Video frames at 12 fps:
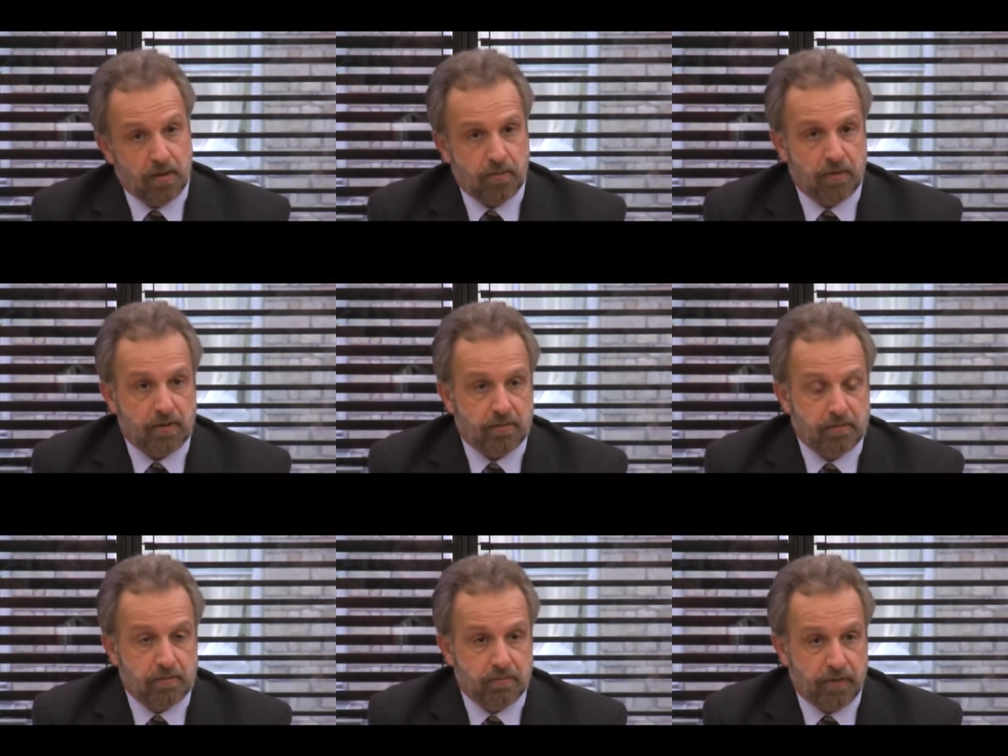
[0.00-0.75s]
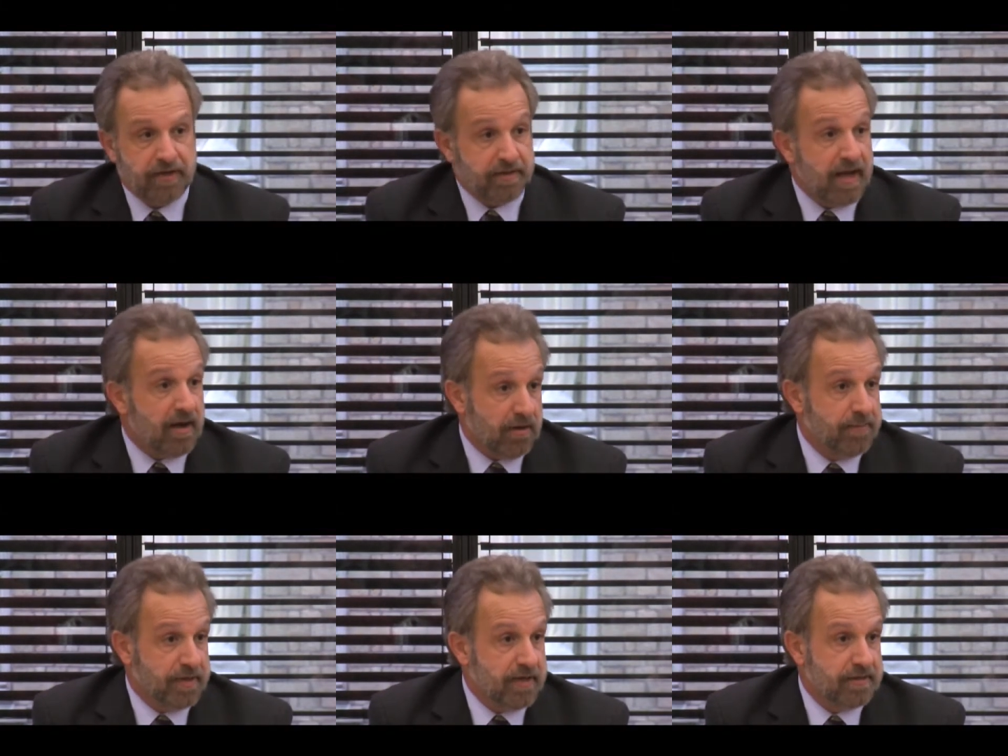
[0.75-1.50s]
Well, right now,
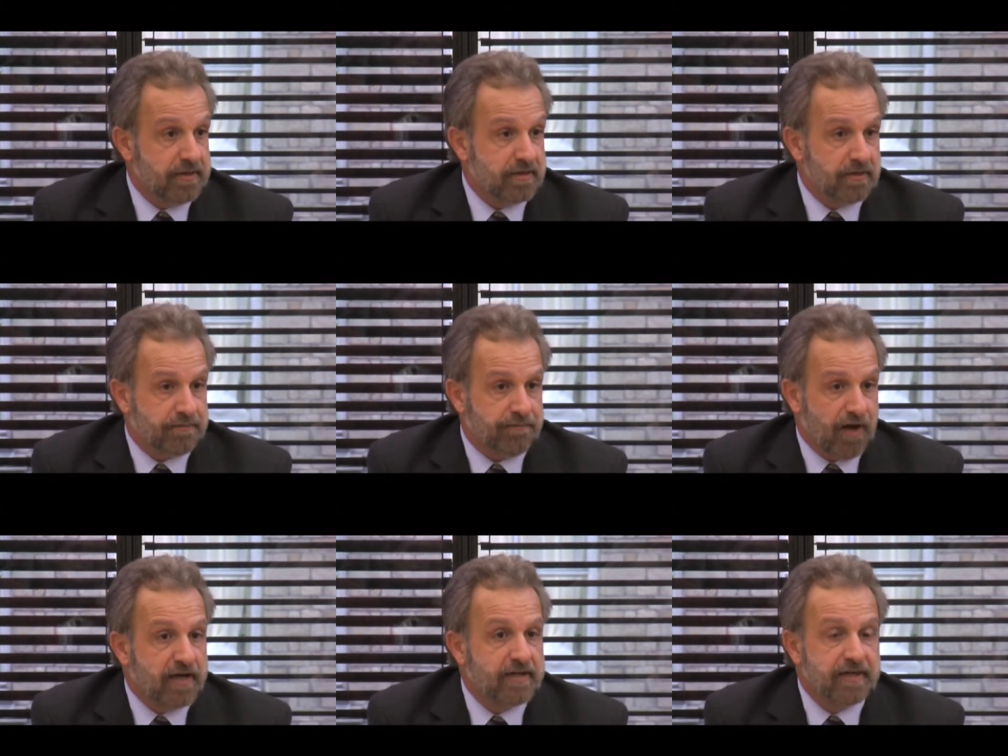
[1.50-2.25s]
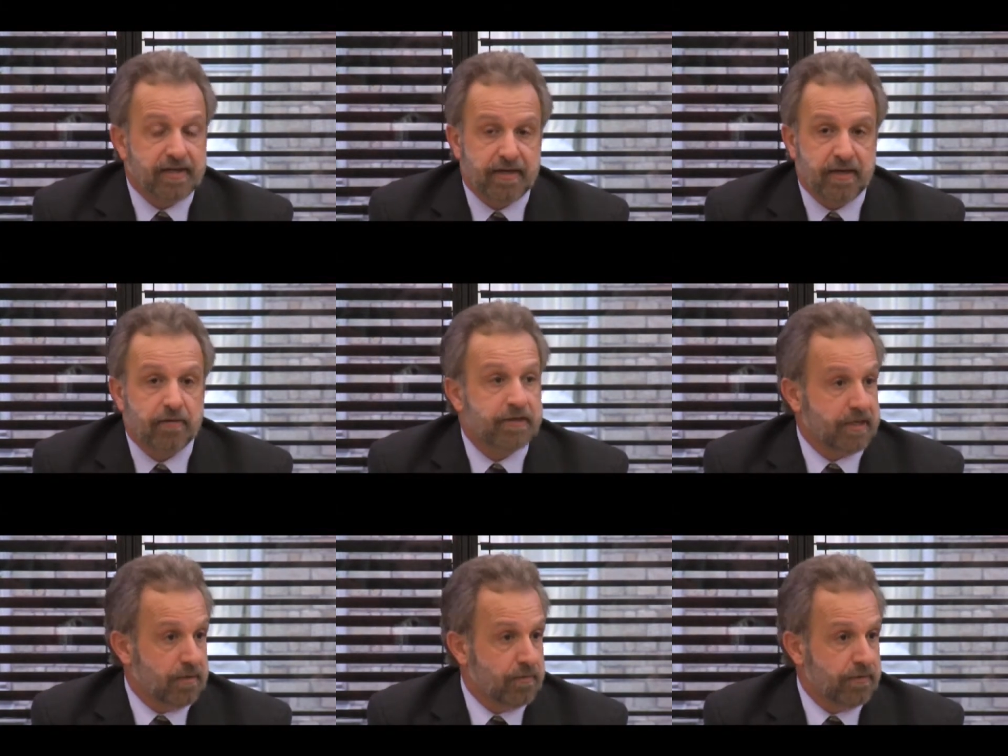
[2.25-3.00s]
I mean, I think that finding an
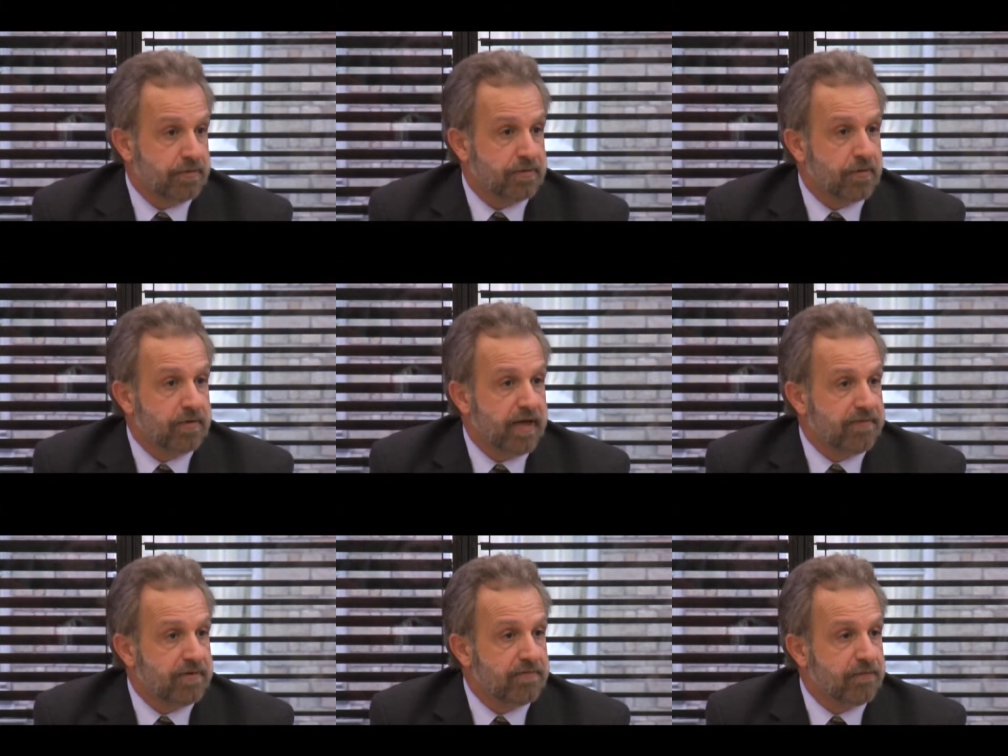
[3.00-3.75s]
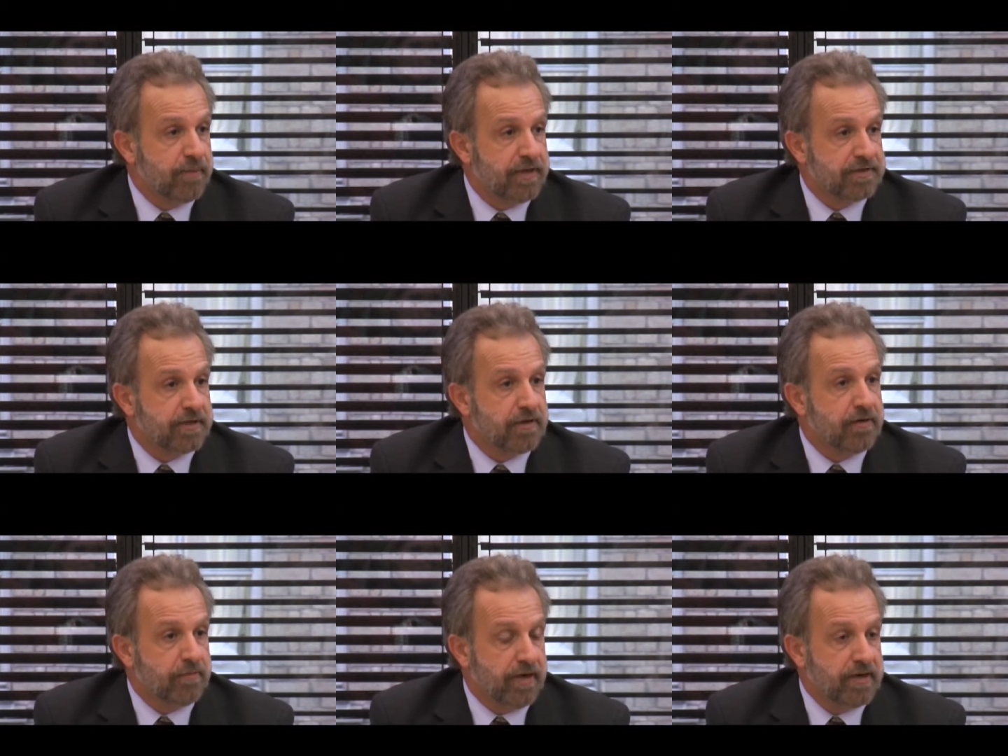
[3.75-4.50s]
area where you don't have information
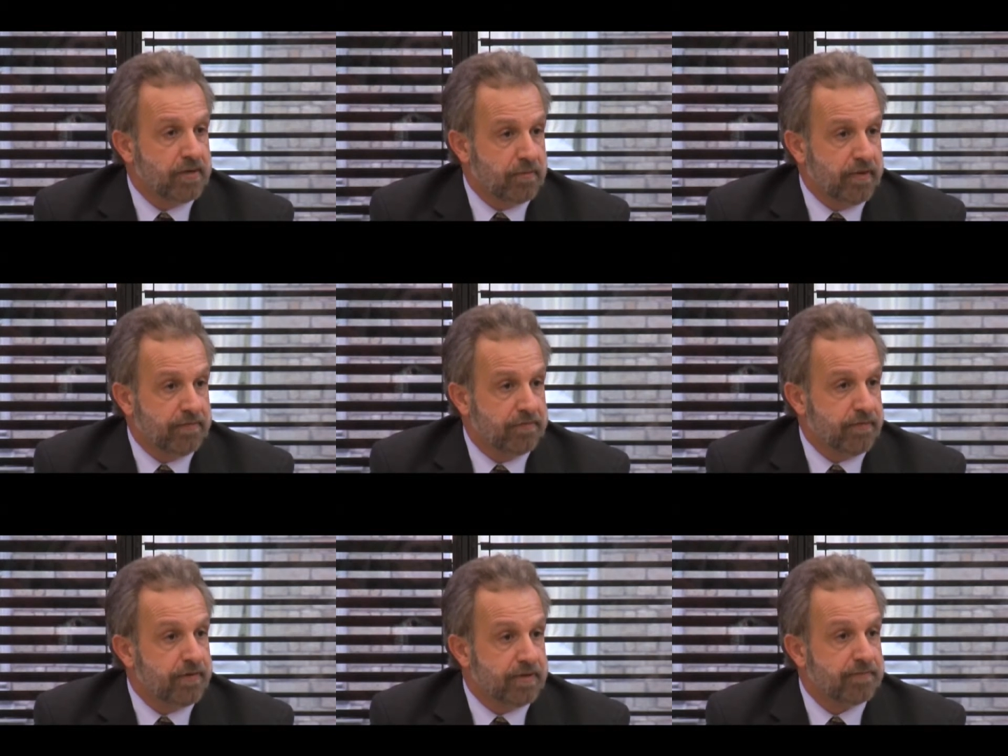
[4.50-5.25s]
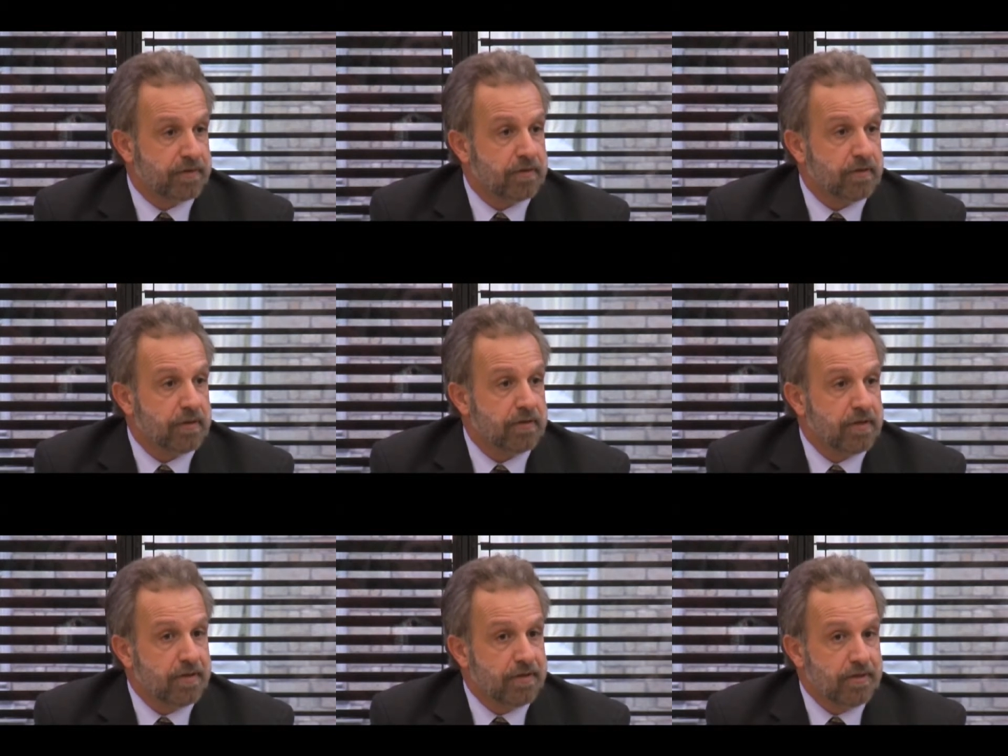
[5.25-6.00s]
carrying radio waves is very difficult.
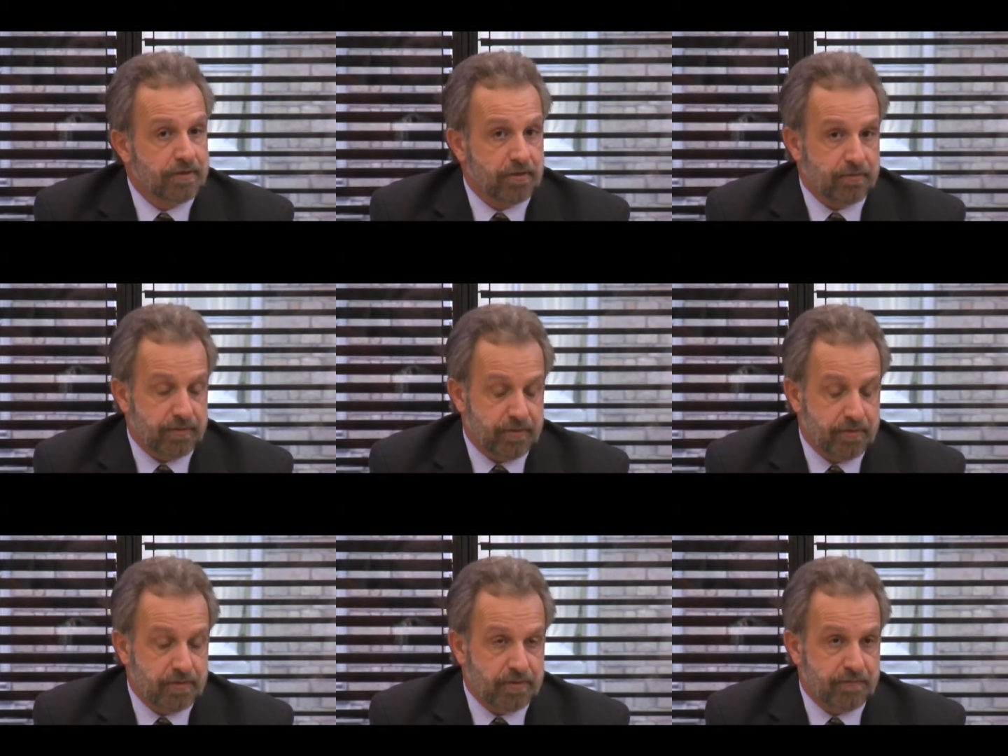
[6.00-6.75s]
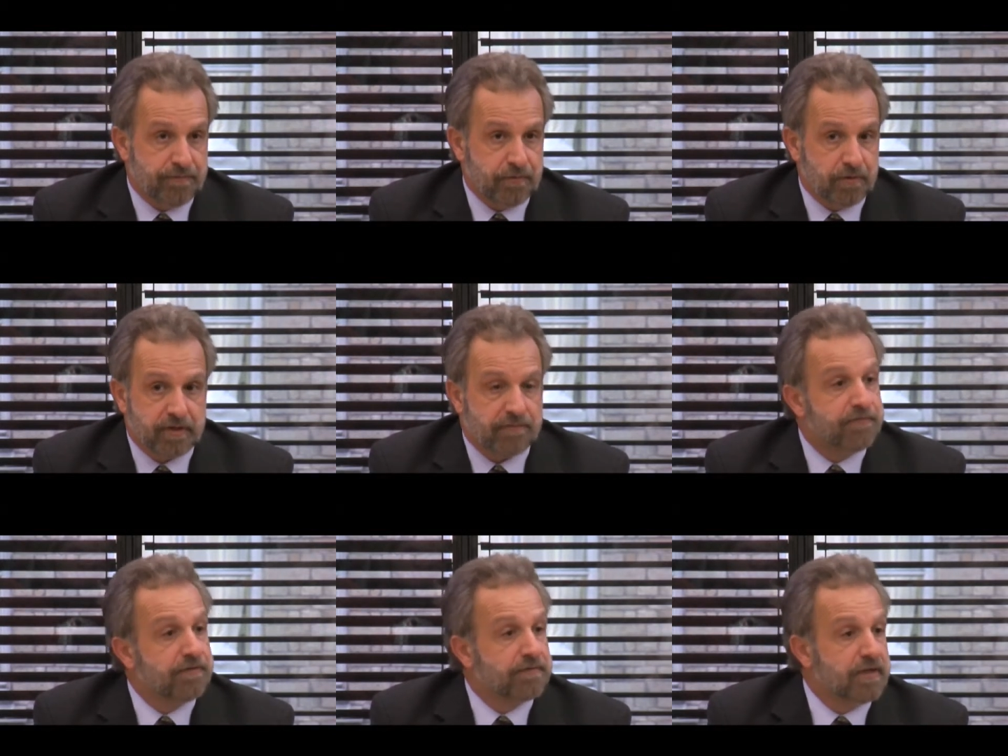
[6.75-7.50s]
You know, if you look at
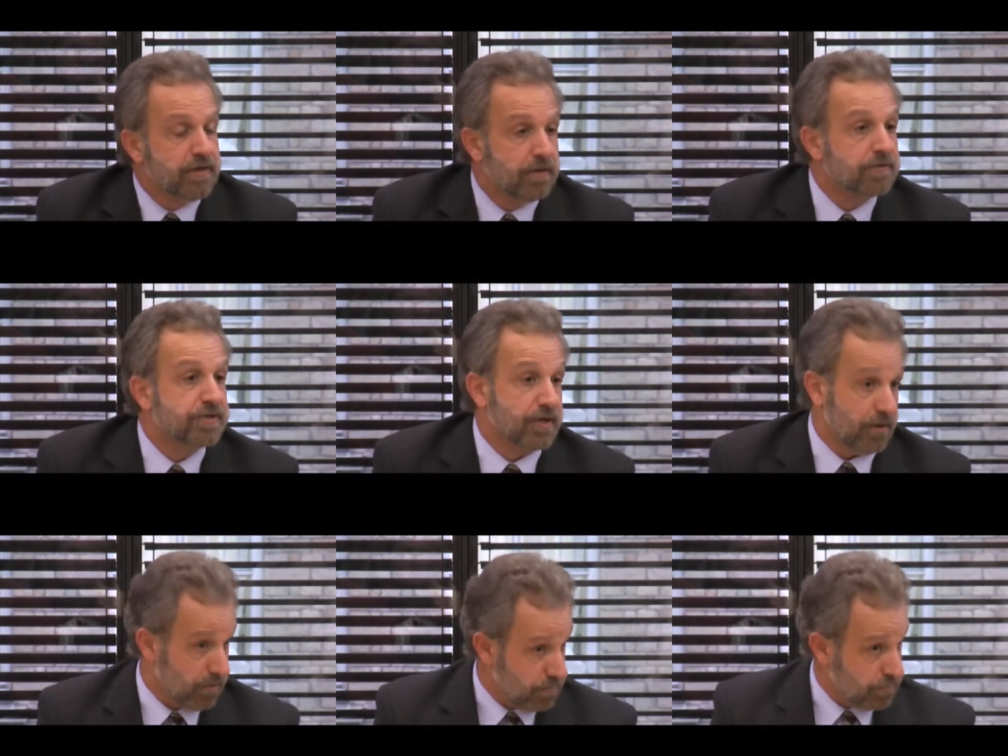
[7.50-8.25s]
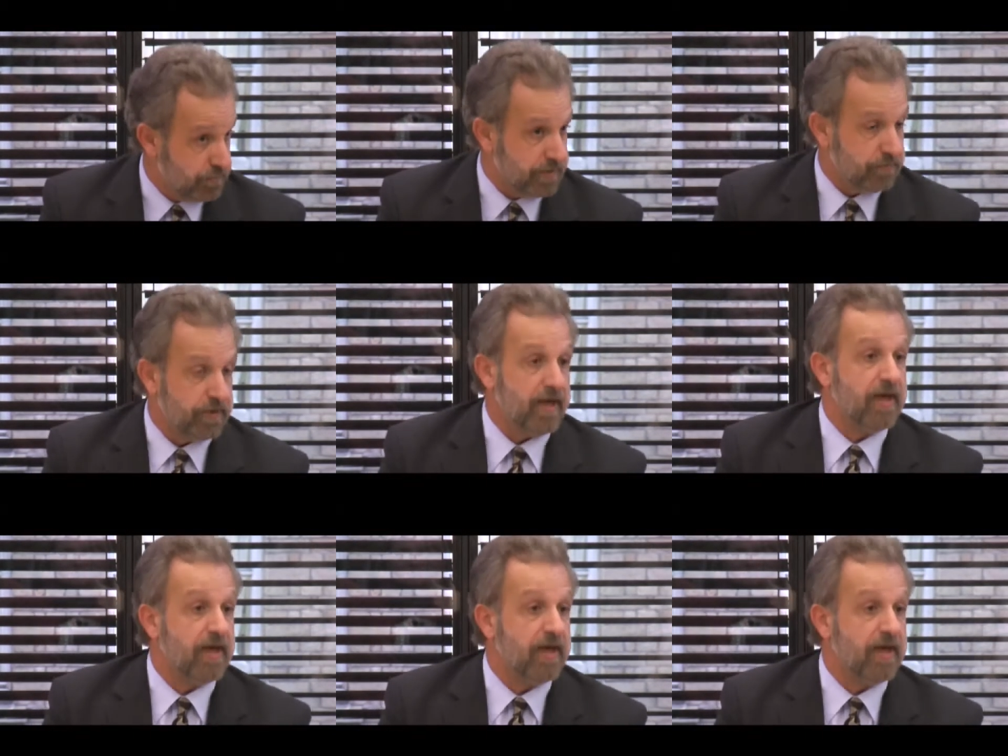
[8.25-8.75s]
50 years ago, we